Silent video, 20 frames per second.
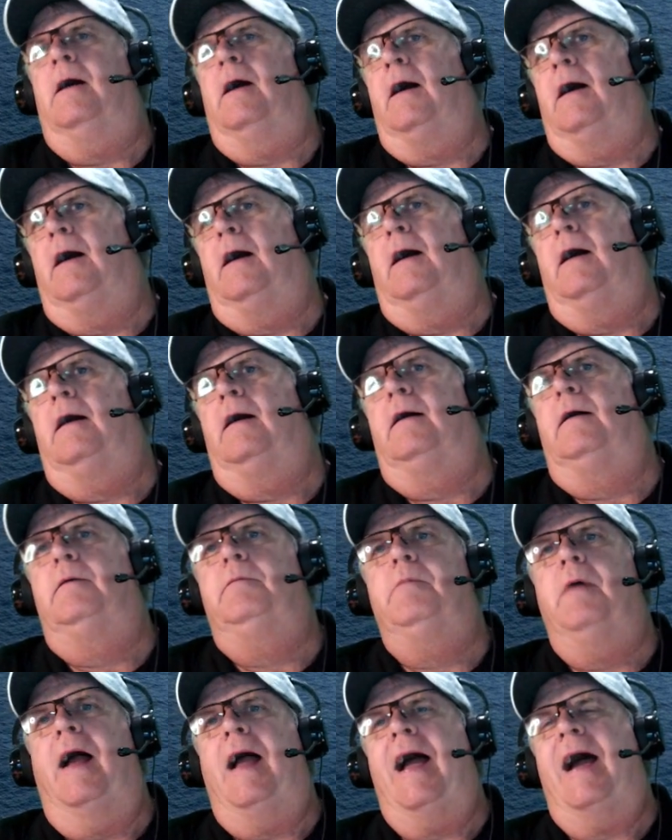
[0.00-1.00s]

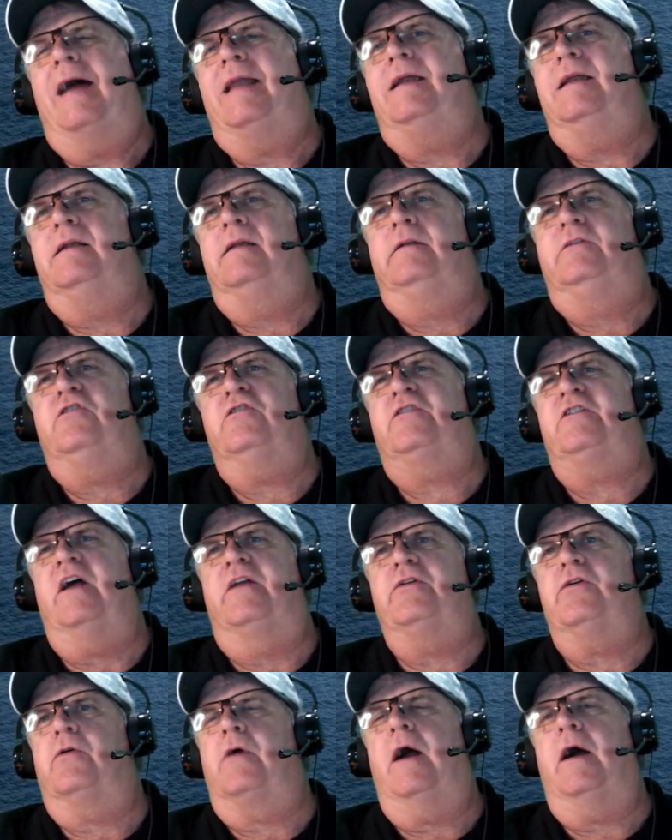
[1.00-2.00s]
added just
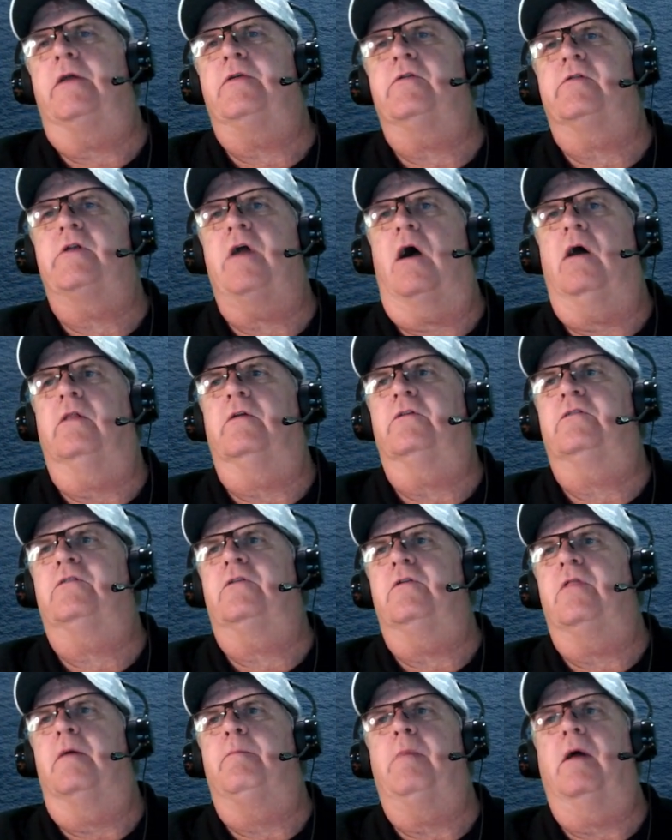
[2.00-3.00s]
under $100
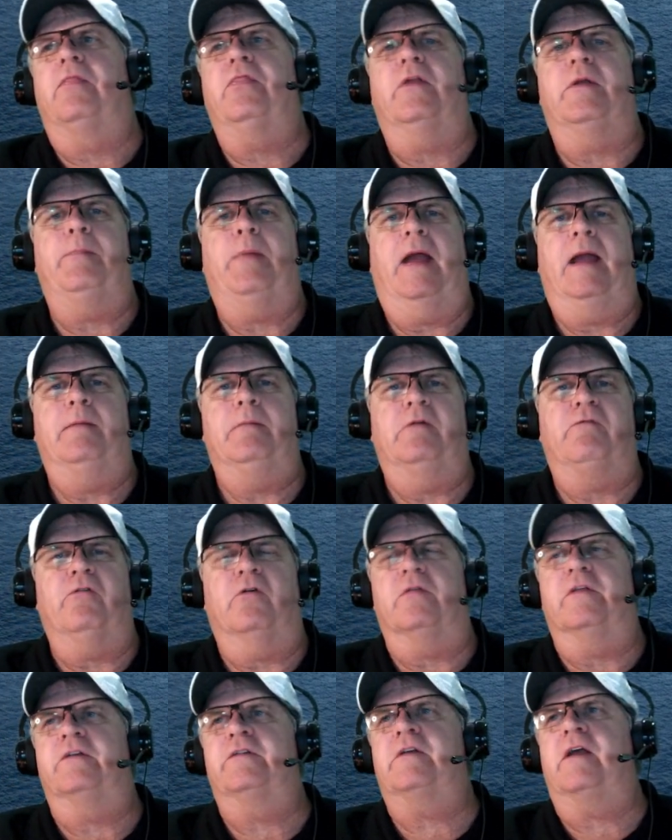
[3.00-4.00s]
to the monthly payment
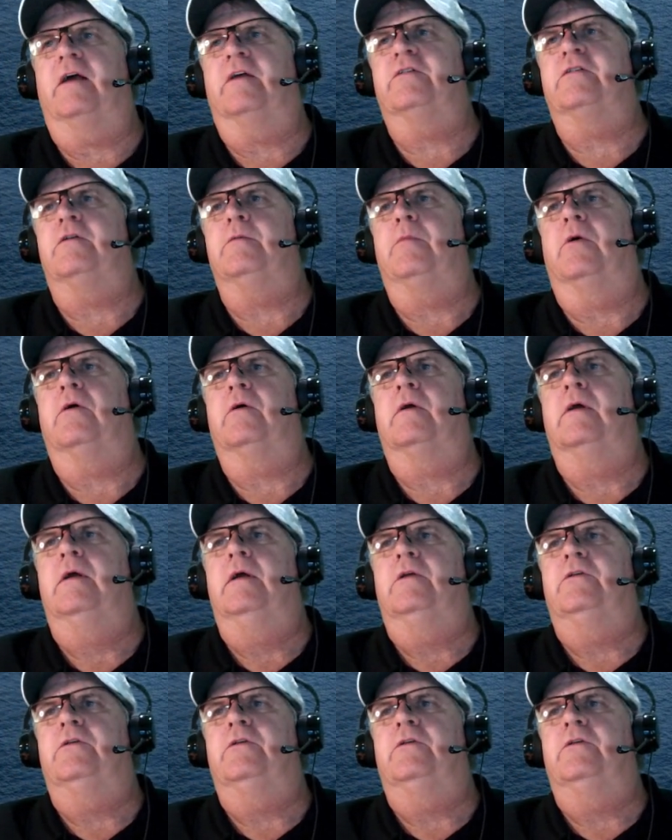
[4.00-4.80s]
for this customer.